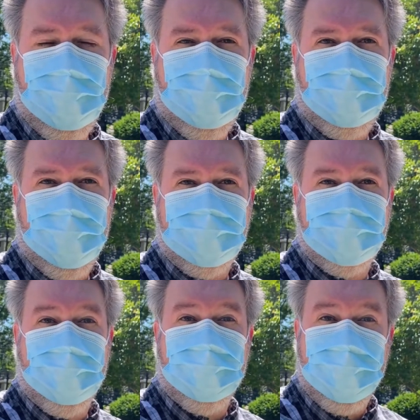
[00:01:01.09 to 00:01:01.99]
but
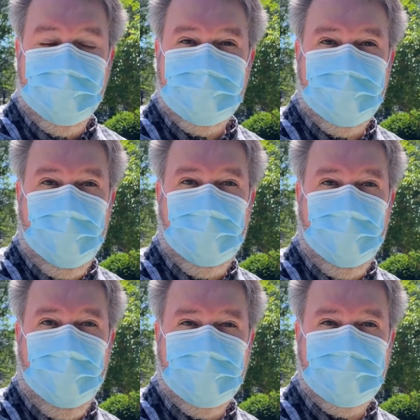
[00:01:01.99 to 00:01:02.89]
inside we
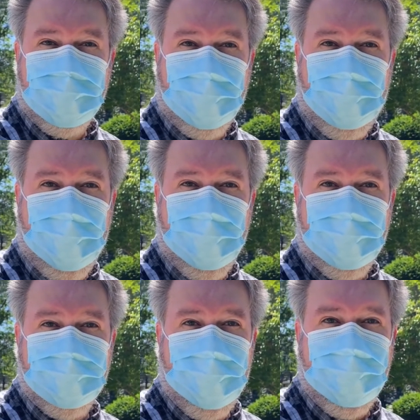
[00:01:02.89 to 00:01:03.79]
are still
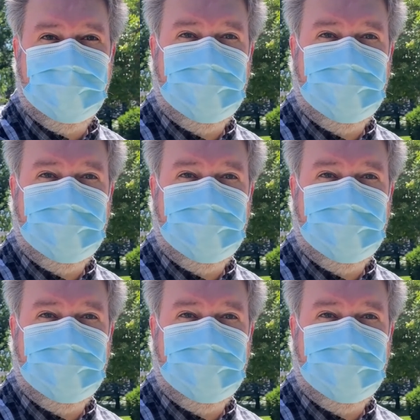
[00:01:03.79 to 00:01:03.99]
requiring masks.